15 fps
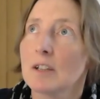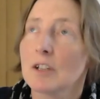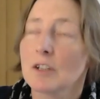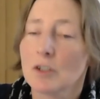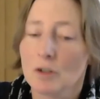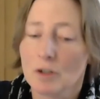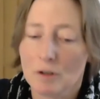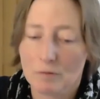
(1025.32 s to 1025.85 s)

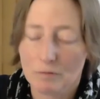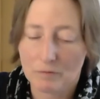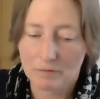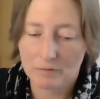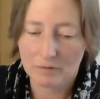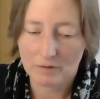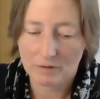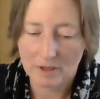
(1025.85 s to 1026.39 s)
sort of
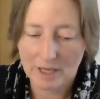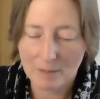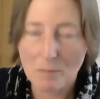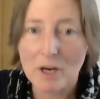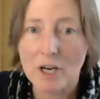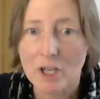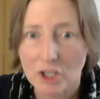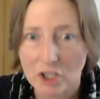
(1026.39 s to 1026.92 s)

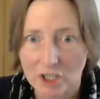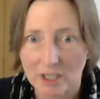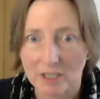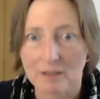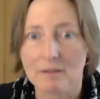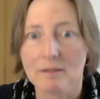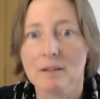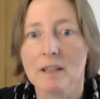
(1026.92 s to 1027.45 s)

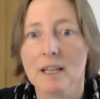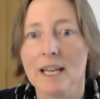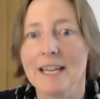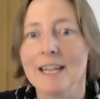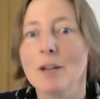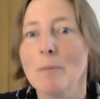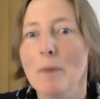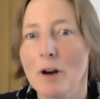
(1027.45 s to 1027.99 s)
immersion in
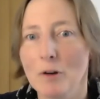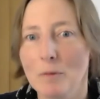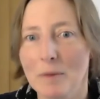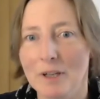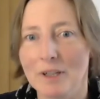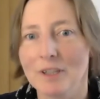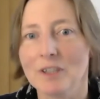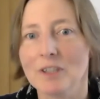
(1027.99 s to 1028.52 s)
the
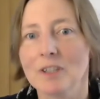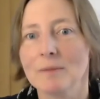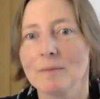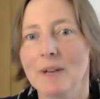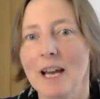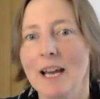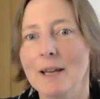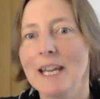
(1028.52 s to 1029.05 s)
moment
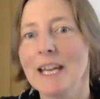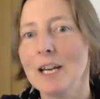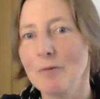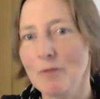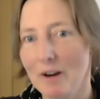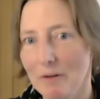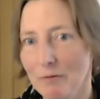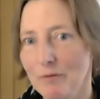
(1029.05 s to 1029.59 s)
in a
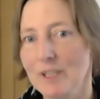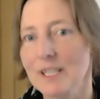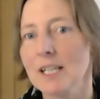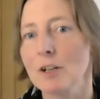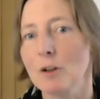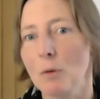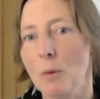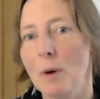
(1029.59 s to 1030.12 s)
very
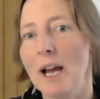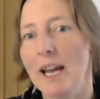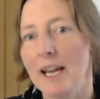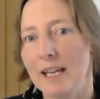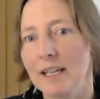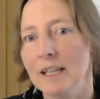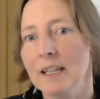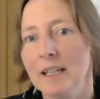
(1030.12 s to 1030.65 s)
physical
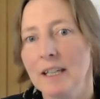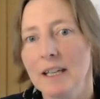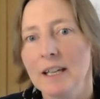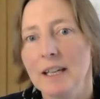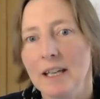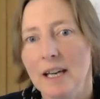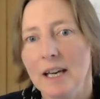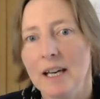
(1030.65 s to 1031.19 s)
way.
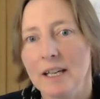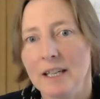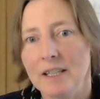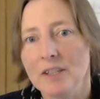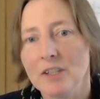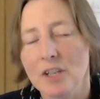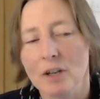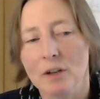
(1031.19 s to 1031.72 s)

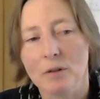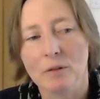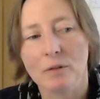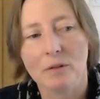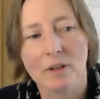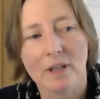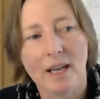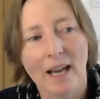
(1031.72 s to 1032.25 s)
So
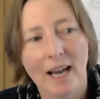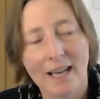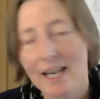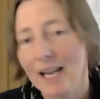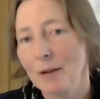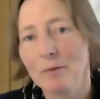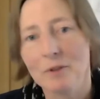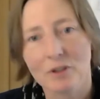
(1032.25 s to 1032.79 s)

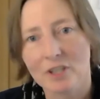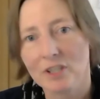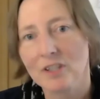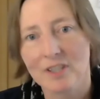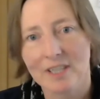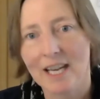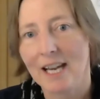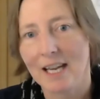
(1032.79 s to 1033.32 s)
I would
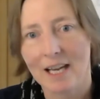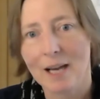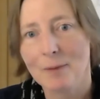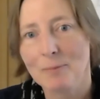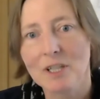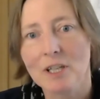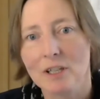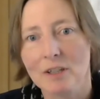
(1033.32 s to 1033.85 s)

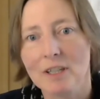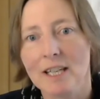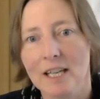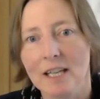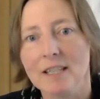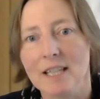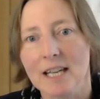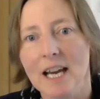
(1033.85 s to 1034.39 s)
absolutely
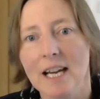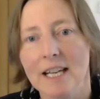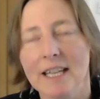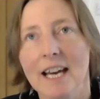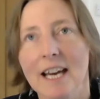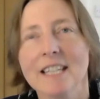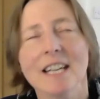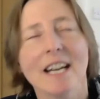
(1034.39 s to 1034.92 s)
underline
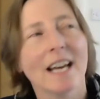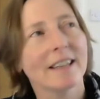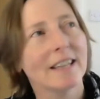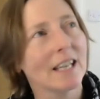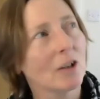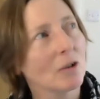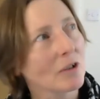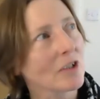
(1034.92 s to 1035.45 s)
that. And I
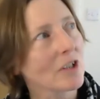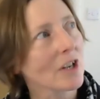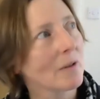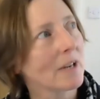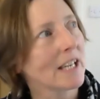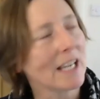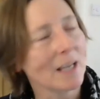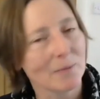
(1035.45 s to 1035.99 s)
think also
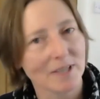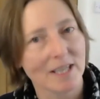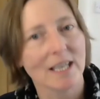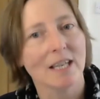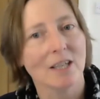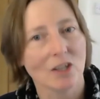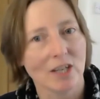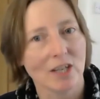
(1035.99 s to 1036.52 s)
it keeps the
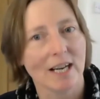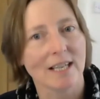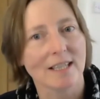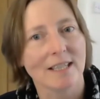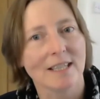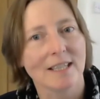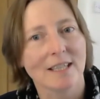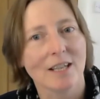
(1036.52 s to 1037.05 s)

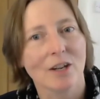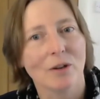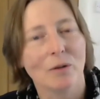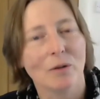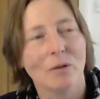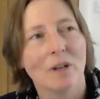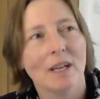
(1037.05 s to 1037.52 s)
interest. So,